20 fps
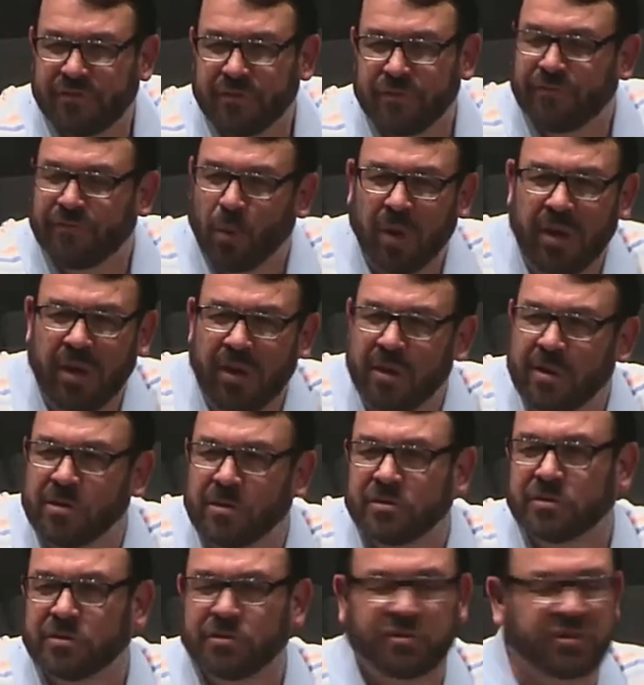for 40
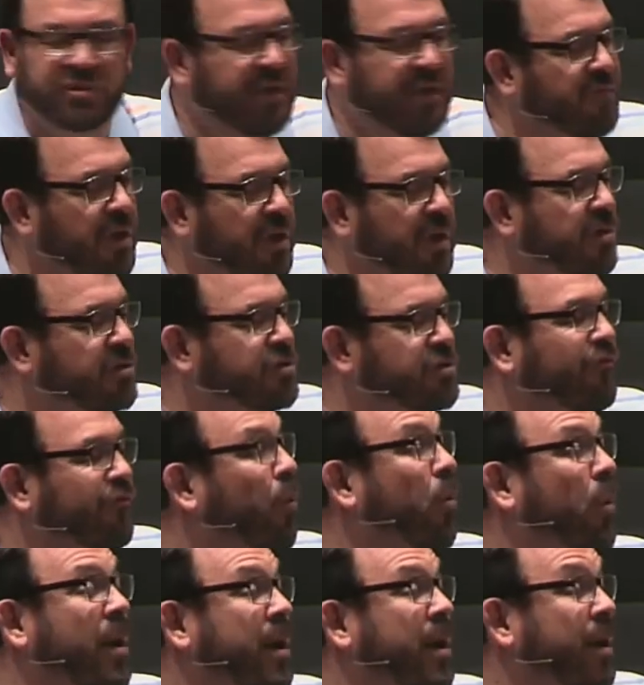years or 70 years or
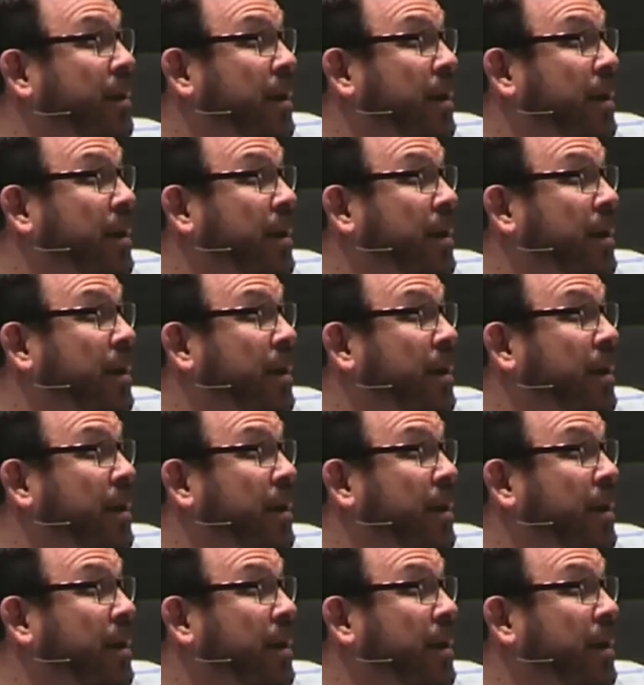for